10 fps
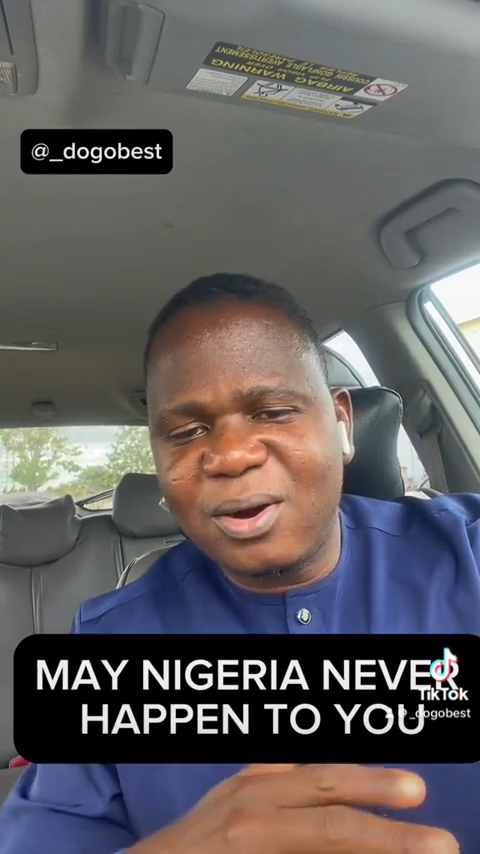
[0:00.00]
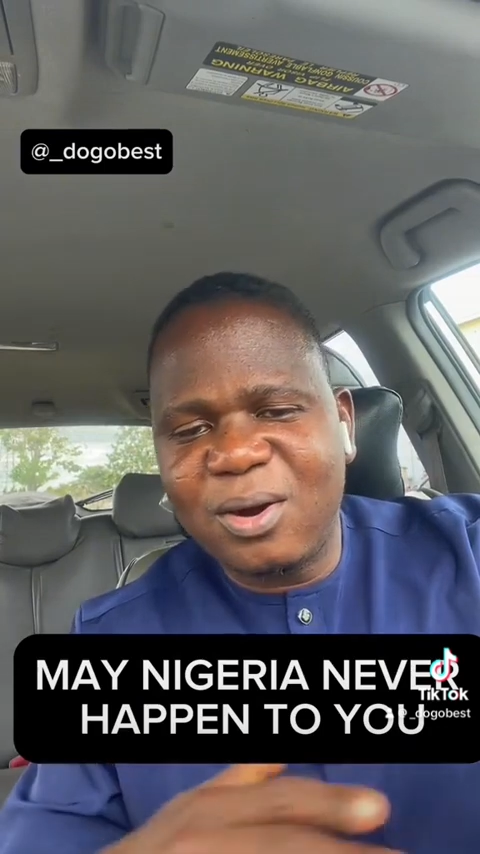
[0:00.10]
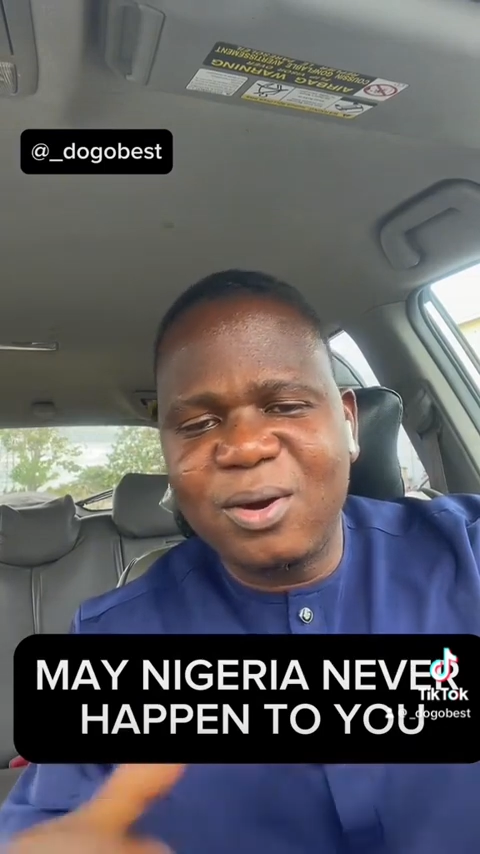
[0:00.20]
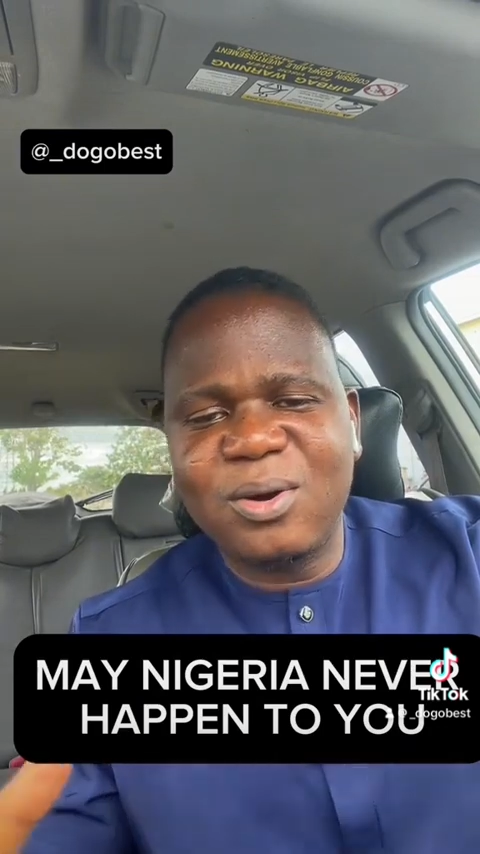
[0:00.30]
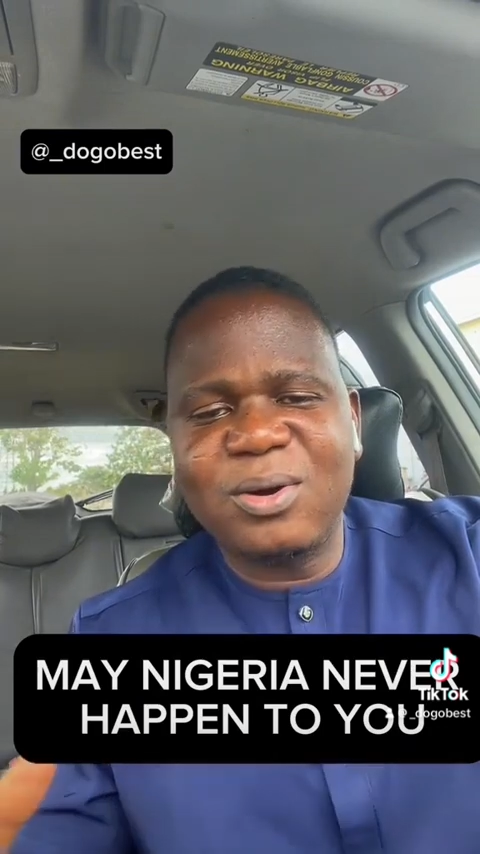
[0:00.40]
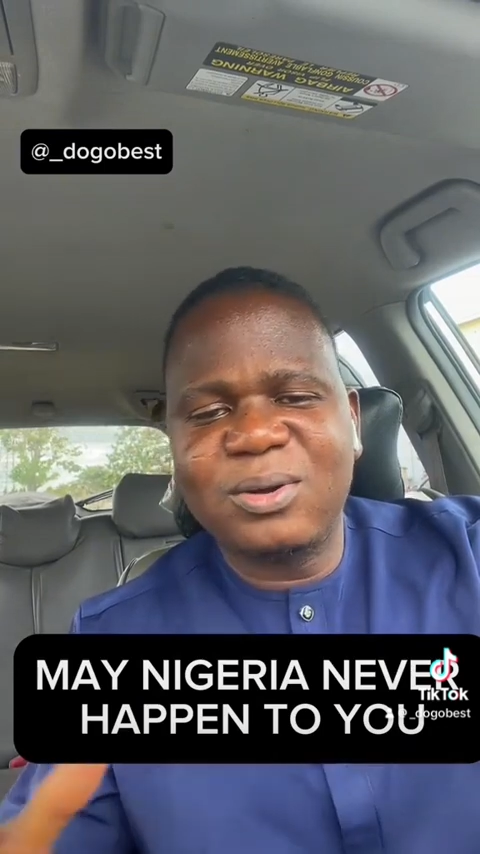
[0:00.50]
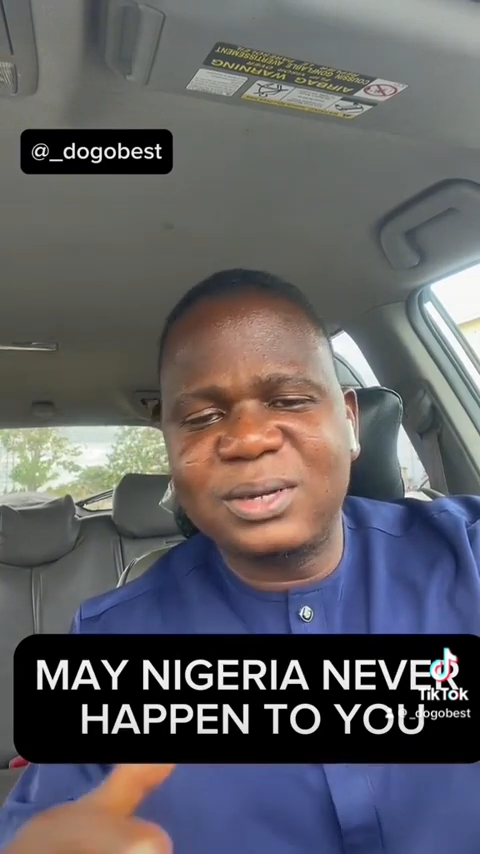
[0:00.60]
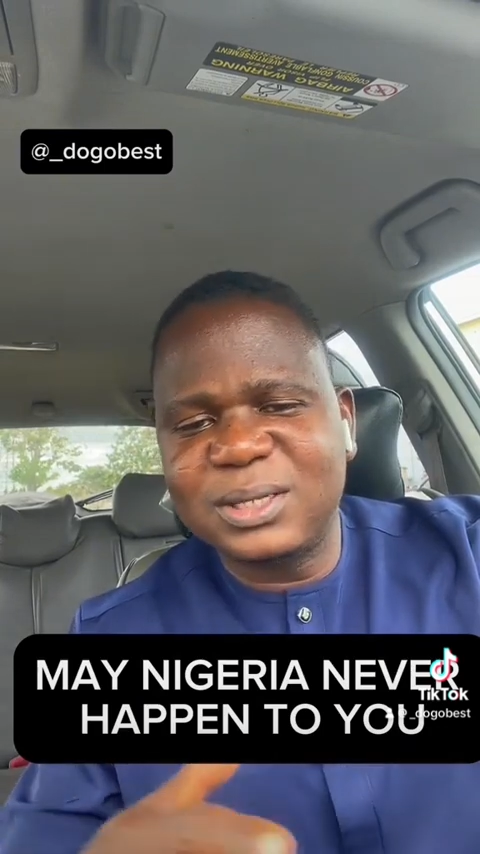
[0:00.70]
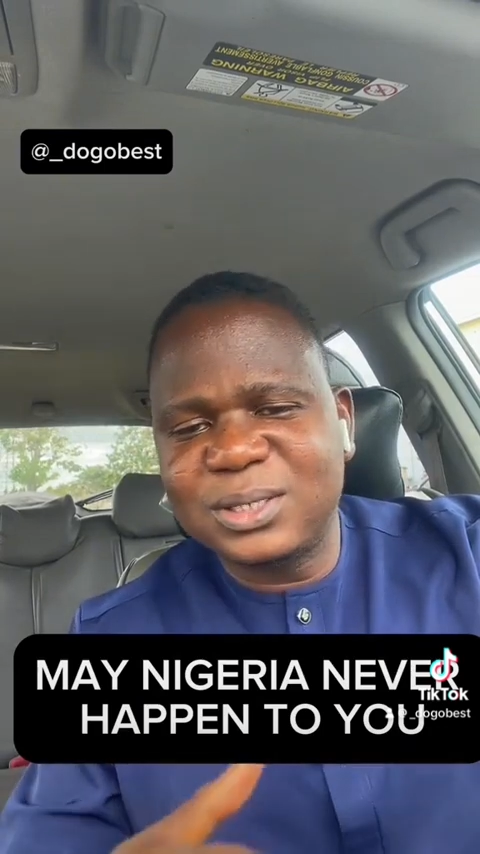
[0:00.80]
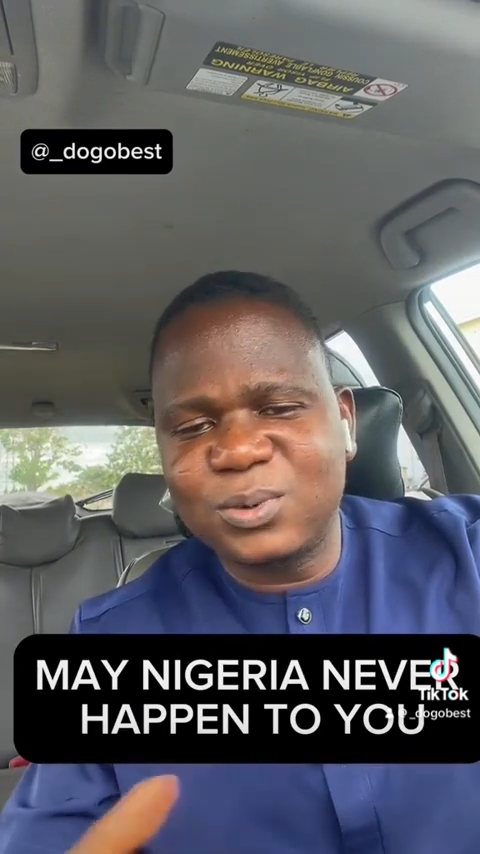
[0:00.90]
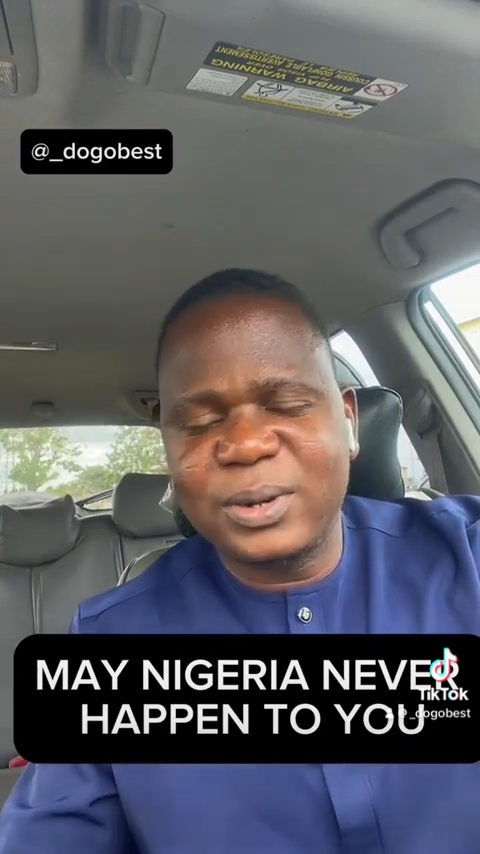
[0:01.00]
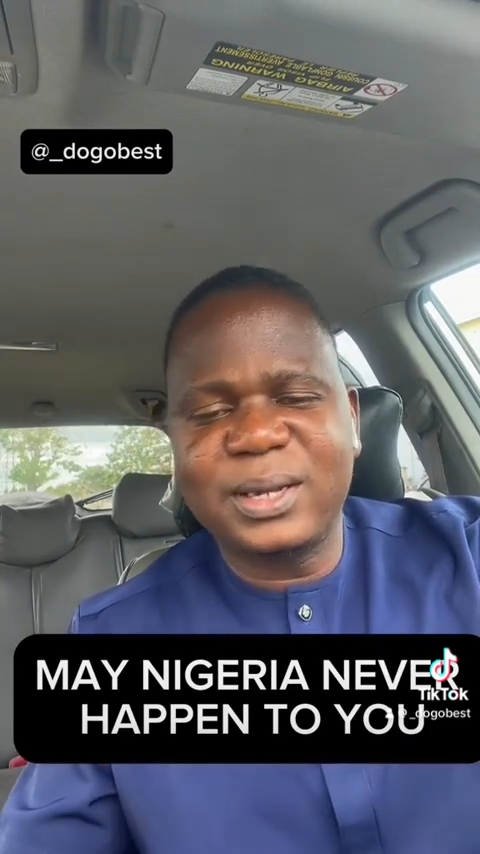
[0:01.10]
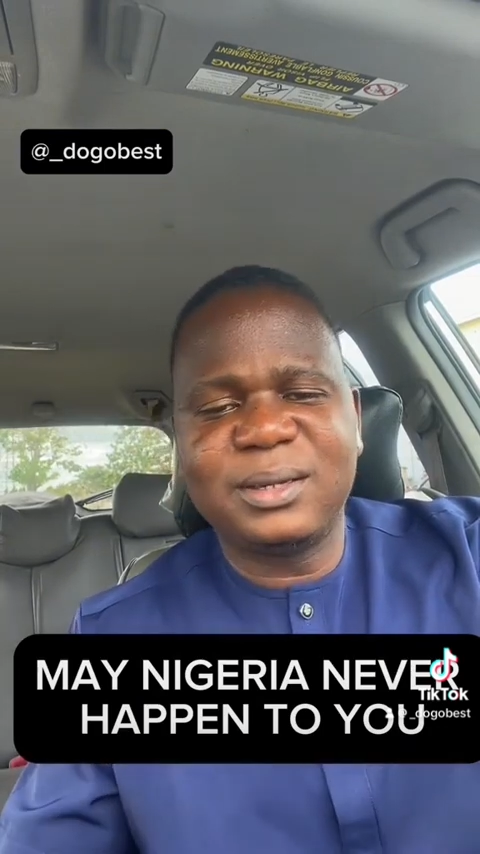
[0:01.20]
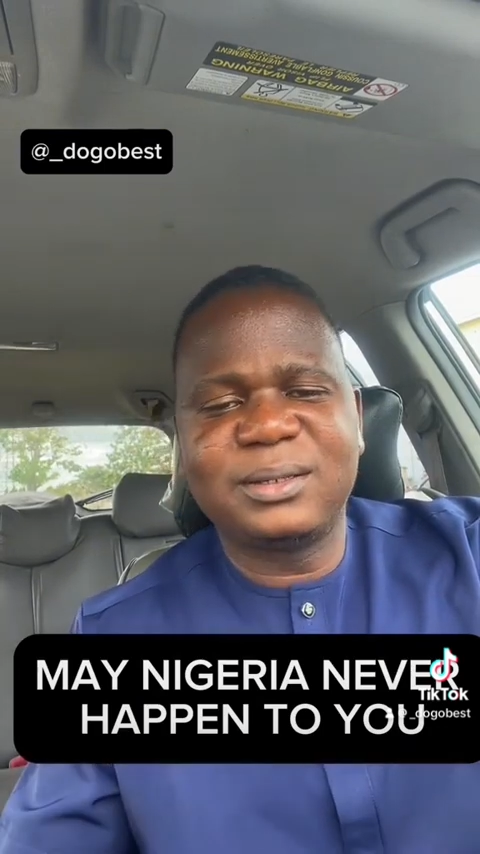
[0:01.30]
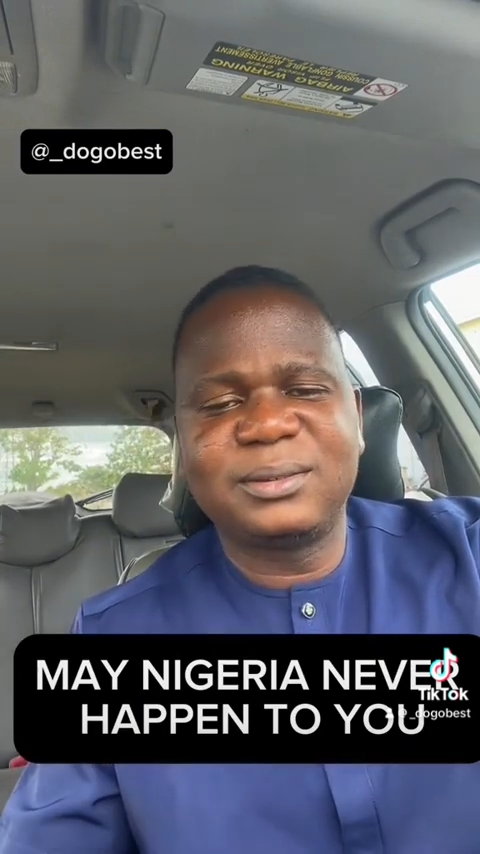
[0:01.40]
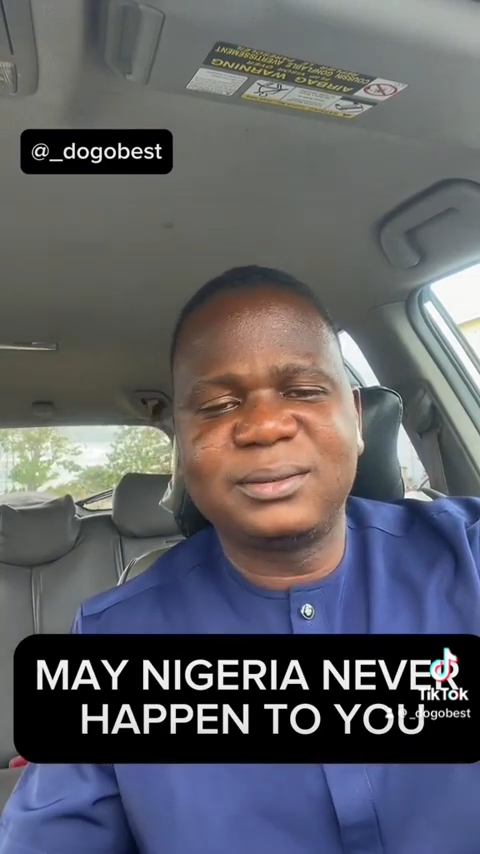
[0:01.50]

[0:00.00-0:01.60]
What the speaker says: all is well,